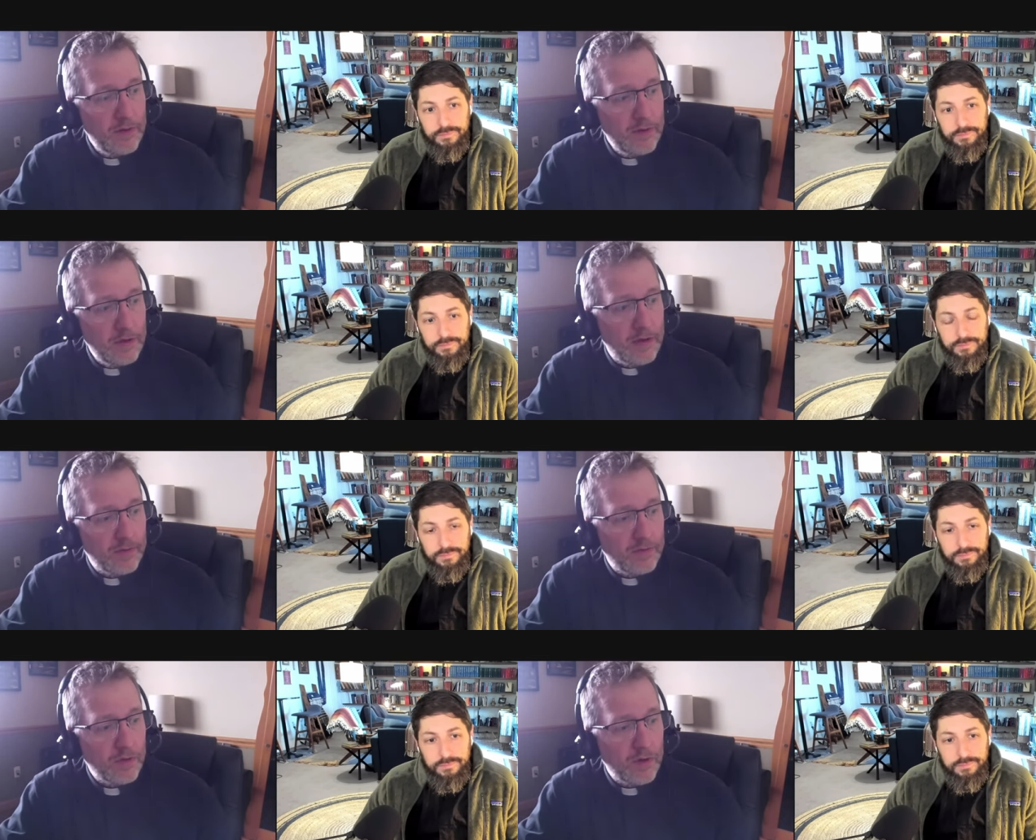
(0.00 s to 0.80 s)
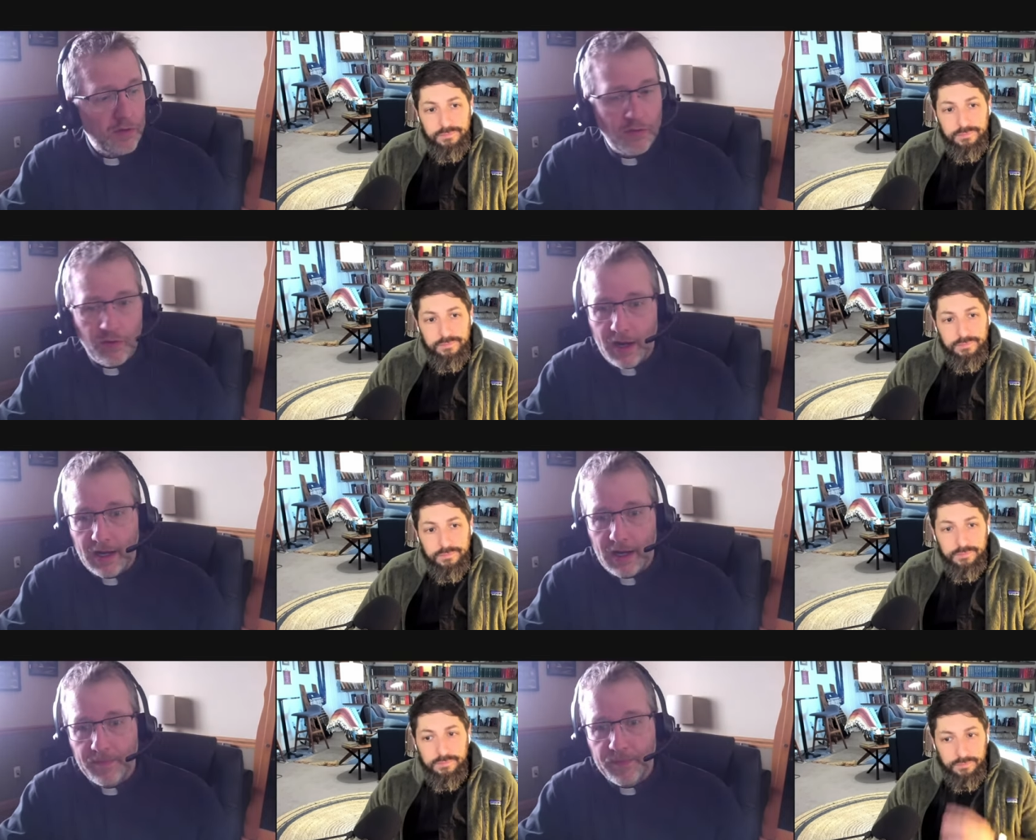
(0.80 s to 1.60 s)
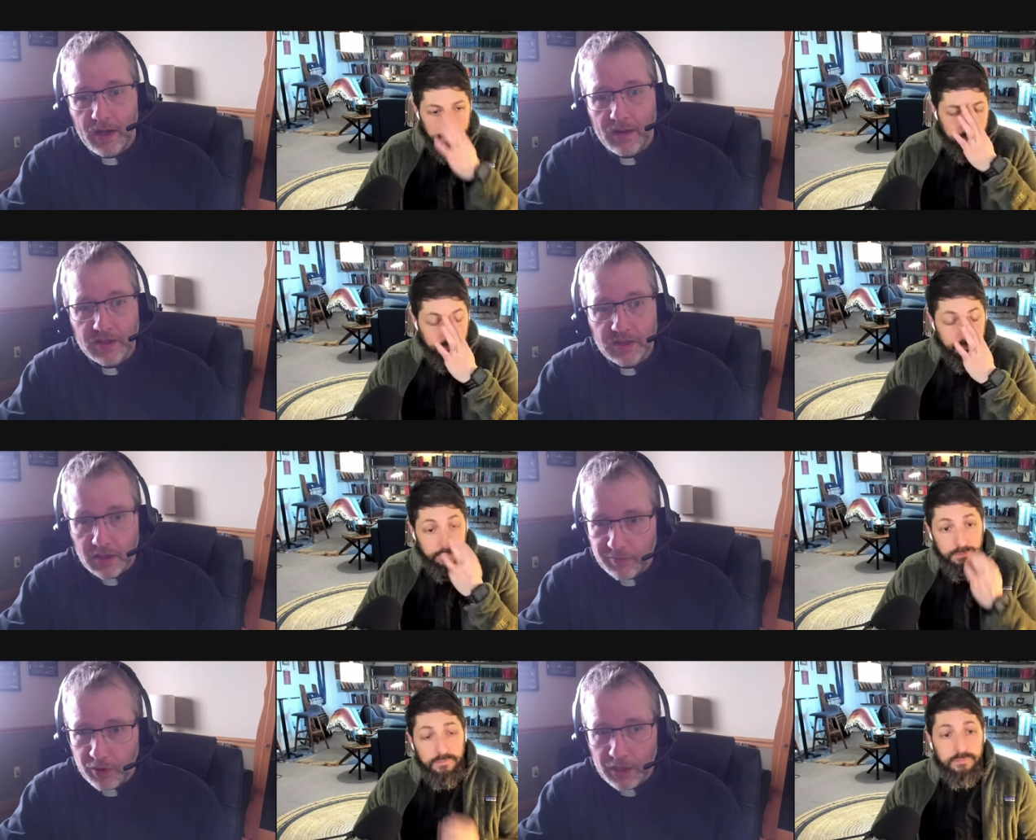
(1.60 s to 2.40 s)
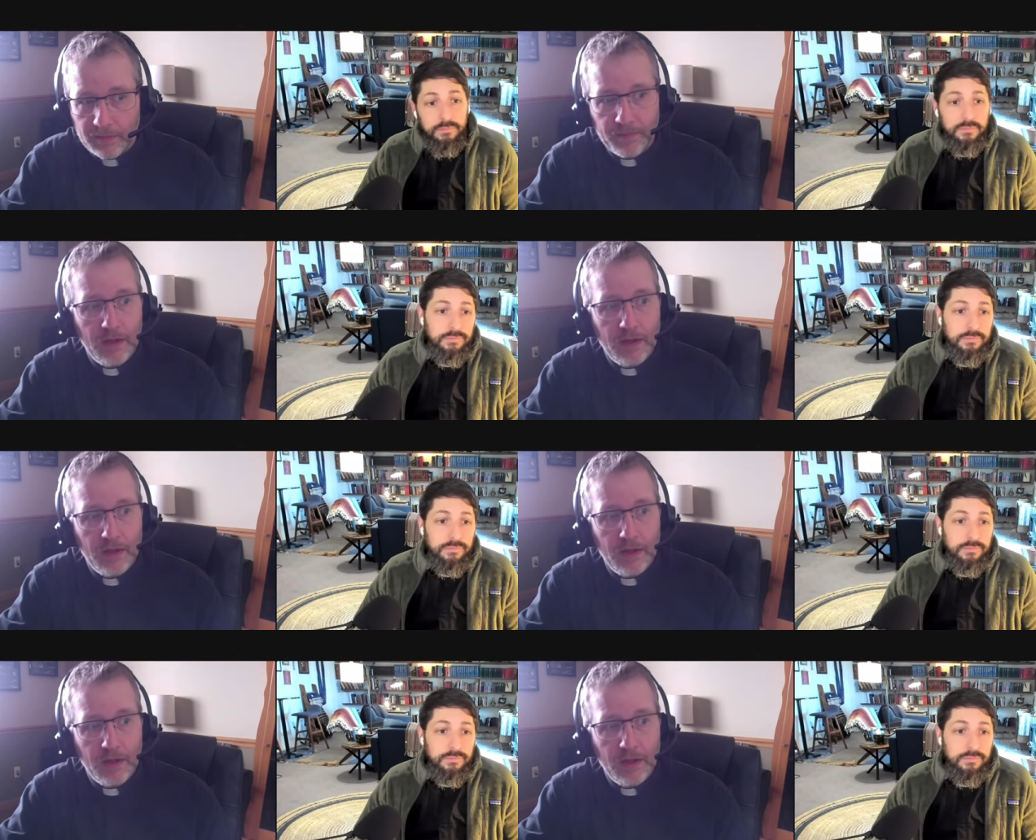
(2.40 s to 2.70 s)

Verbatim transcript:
Speaker 1: of Good Friday, uh, the suffering,